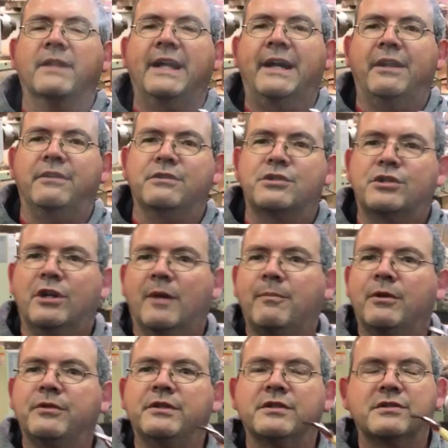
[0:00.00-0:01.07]
Out in the
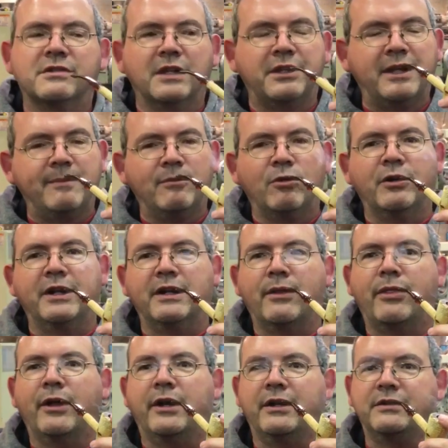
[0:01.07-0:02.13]
shop on this Sunday morning, I
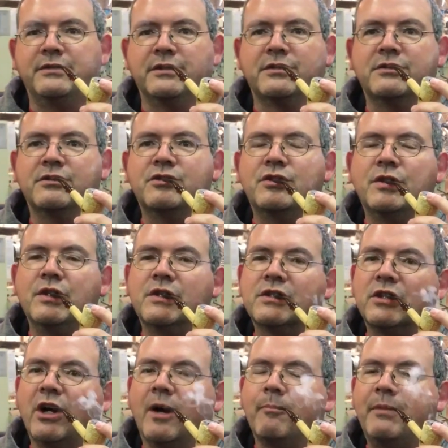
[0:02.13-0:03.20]
thought I'd just
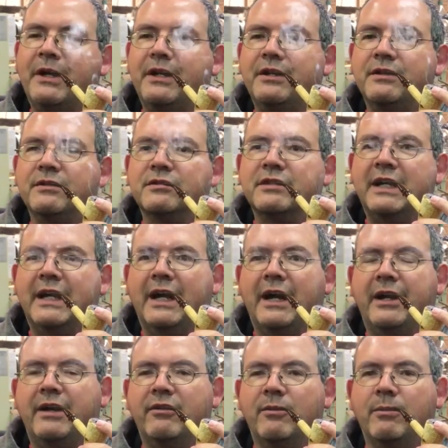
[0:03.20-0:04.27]
stop in and say
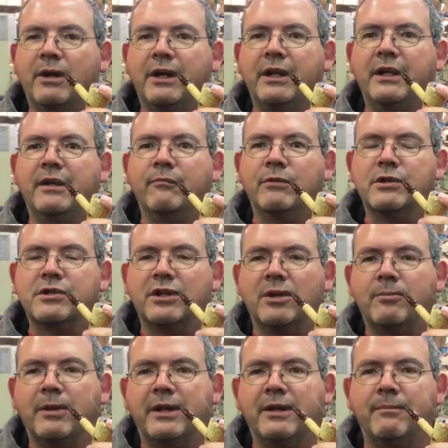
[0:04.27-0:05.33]
hi to everybody and wish
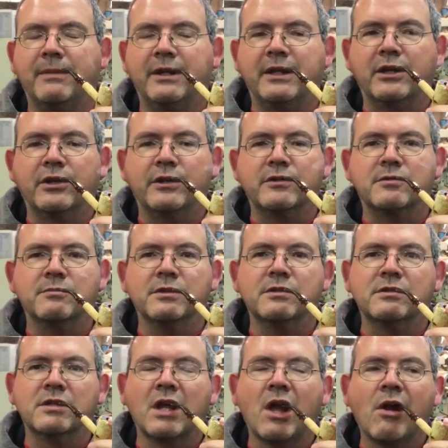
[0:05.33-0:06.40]
everybody a Merry
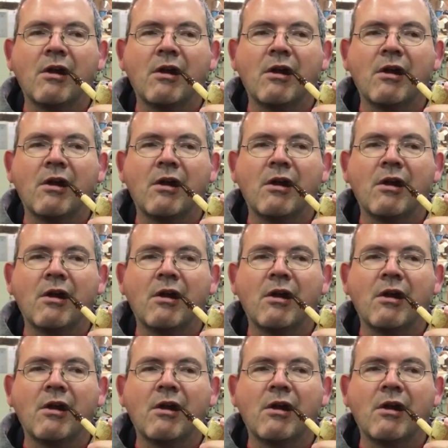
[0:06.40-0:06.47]
Christmas.